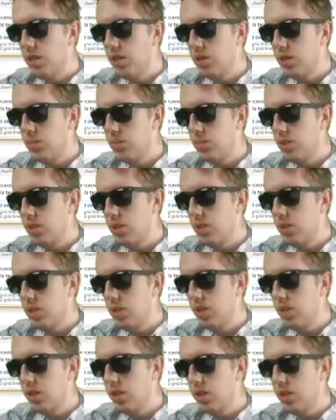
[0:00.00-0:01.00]
I'm gonna
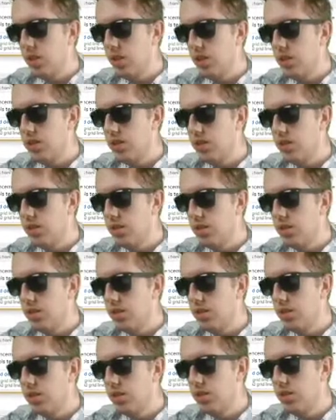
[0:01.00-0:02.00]
hit this.
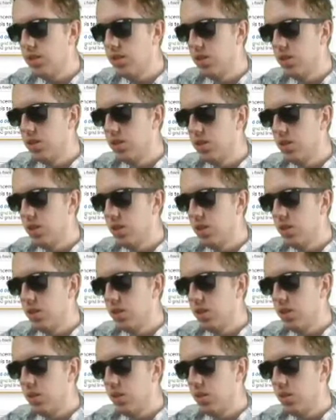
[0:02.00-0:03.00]

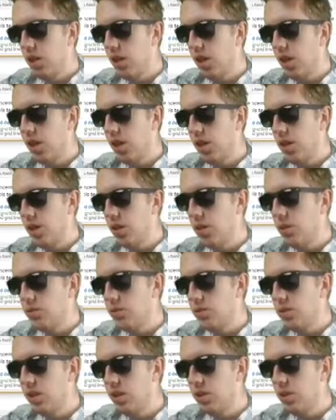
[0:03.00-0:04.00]
Okay. Oh,
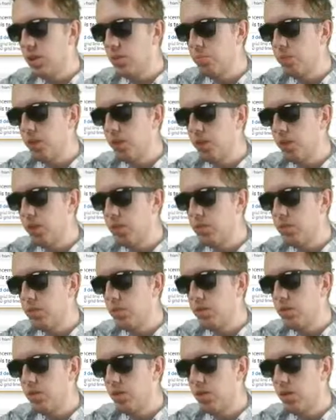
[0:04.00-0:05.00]
see, look up here. These
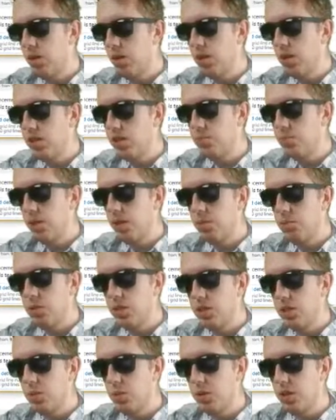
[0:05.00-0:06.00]
ones are spinning
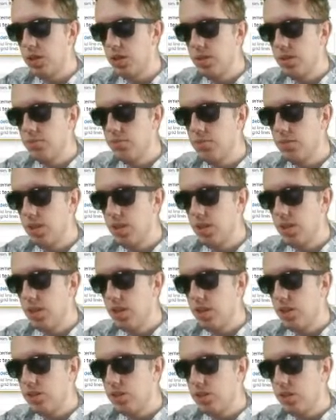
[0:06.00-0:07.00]
much quicker.
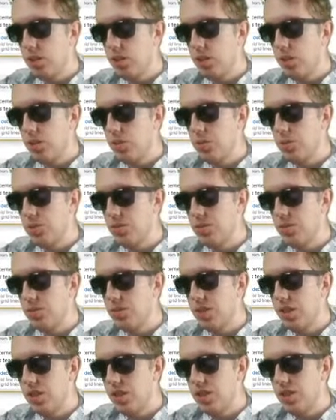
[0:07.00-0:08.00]
So,
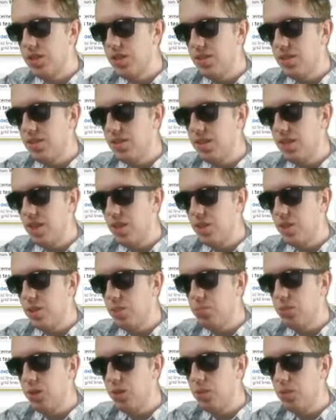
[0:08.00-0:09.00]
yeah, you
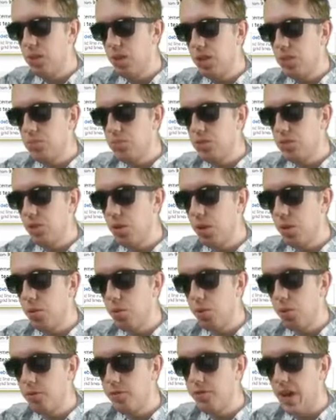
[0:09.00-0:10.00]
can either make them slow
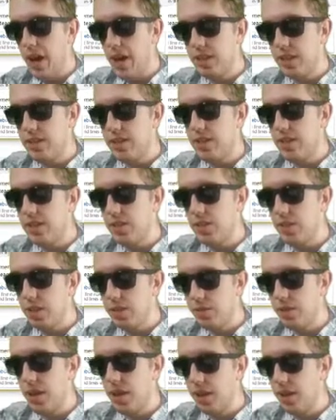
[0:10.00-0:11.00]
or fast in the
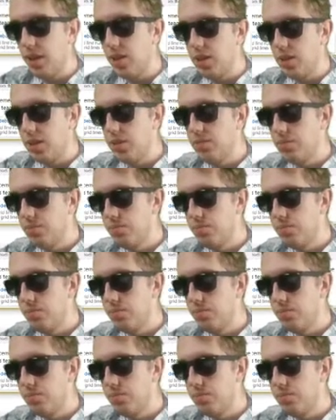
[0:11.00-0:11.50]
level editor.